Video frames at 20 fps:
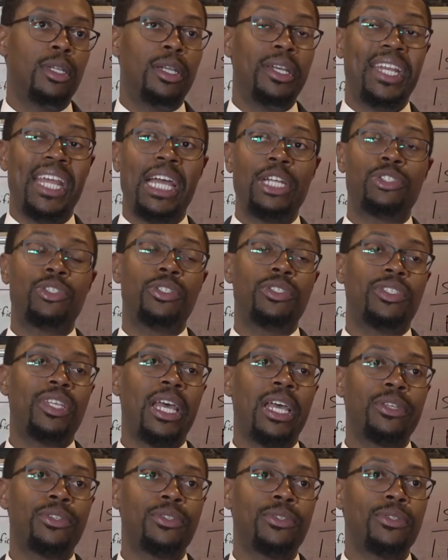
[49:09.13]
Natural
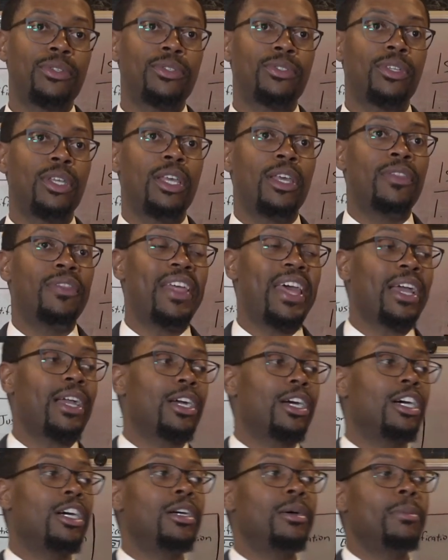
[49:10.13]
disasters
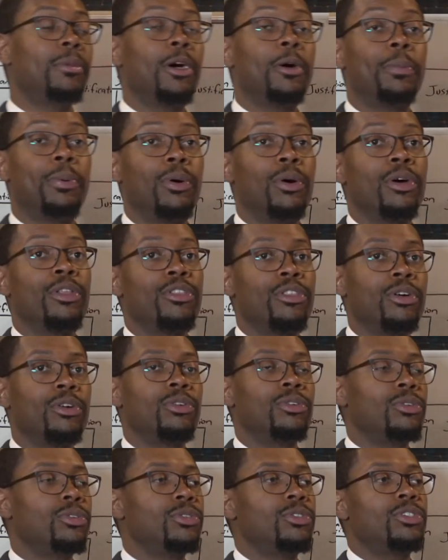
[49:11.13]
that come upon
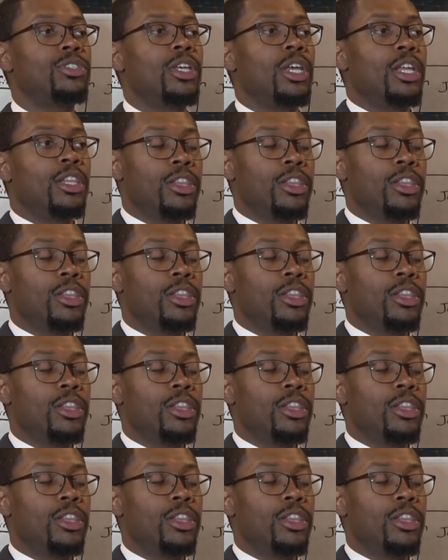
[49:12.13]
those